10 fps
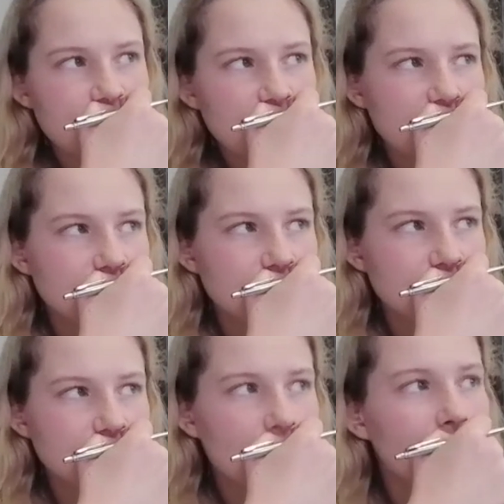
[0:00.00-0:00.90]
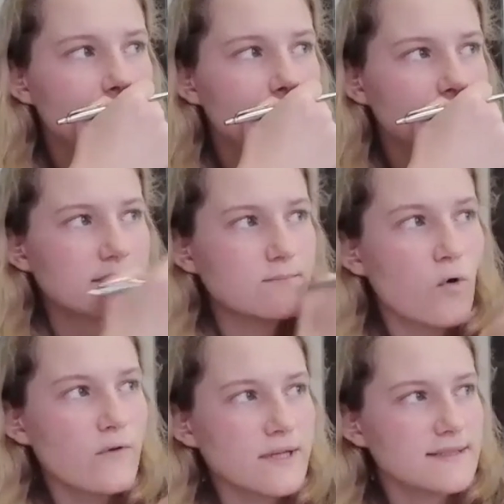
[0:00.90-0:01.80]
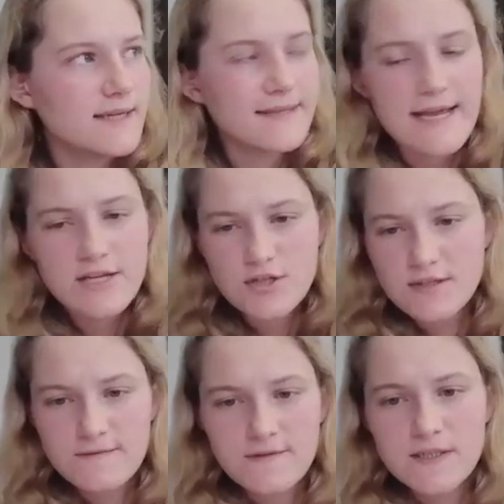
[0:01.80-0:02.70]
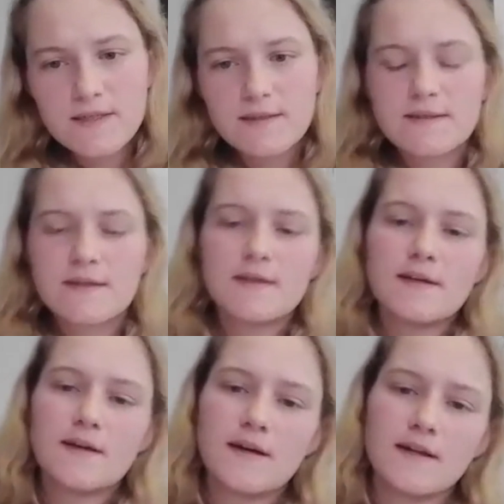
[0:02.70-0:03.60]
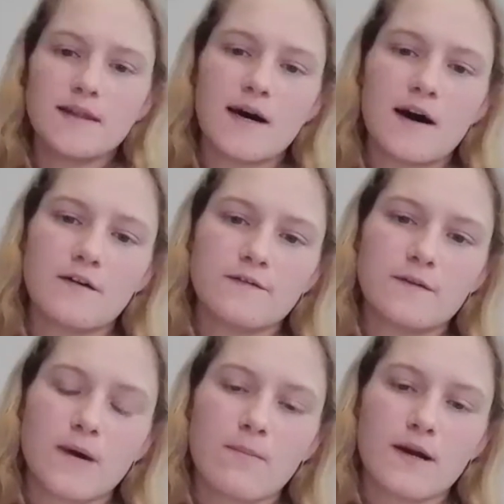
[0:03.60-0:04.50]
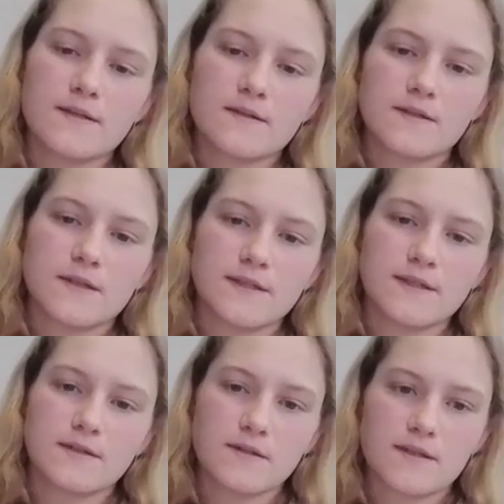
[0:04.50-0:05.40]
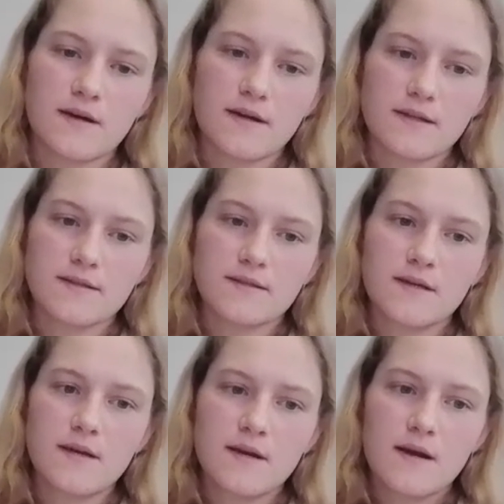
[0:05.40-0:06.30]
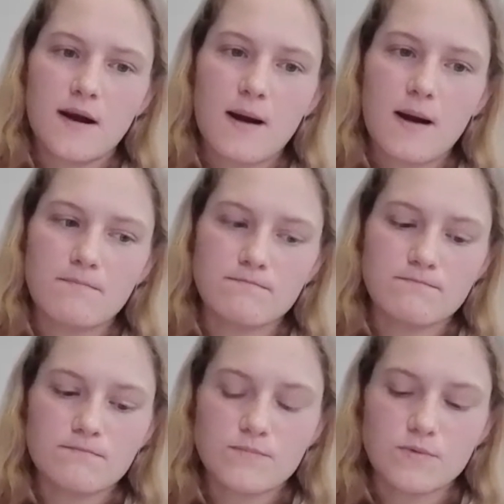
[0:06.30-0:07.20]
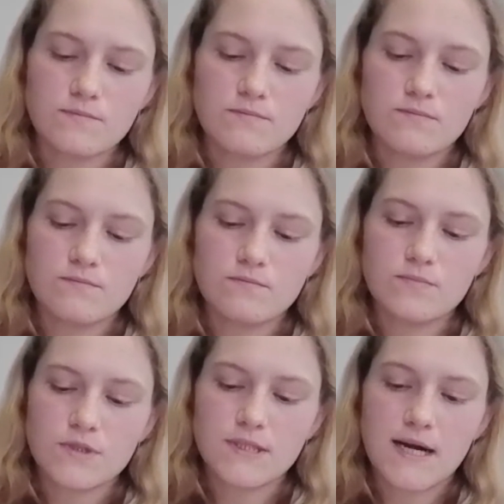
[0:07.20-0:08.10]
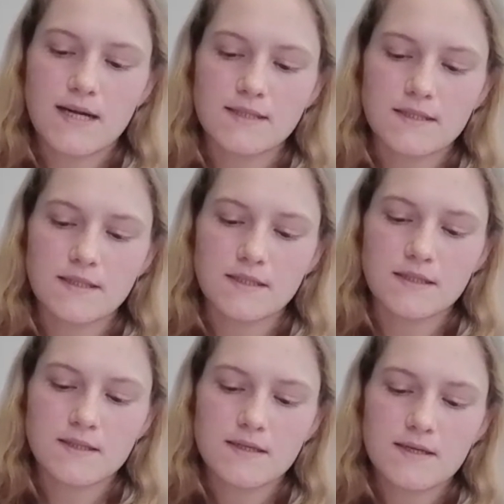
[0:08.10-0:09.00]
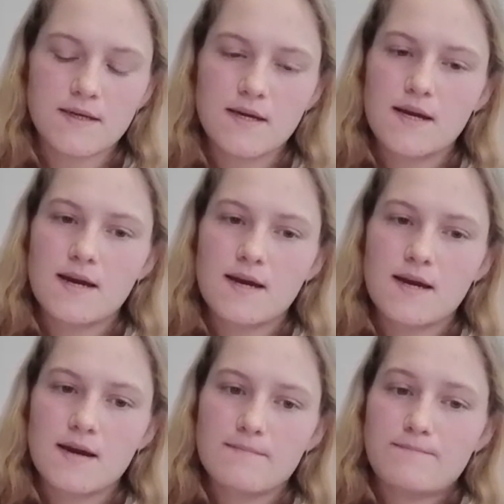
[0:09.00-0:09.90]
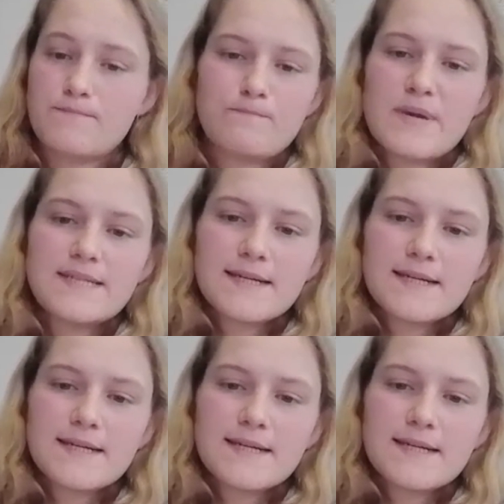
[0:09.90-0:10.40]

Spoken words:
So I was moving into attention field, and now for my master's in neuroscience, I'm studying basically